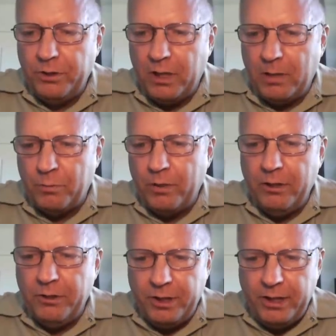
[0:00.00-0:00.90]
Mars
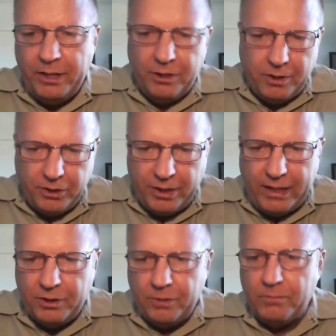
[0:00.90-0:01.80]
operators in each of the
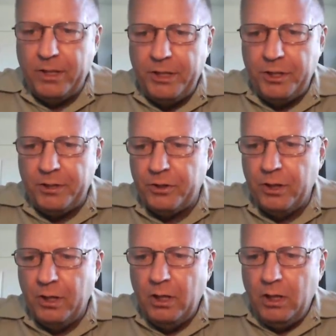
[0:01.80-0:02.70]
states and
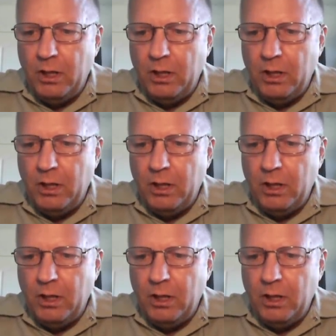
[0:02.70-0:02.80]
regions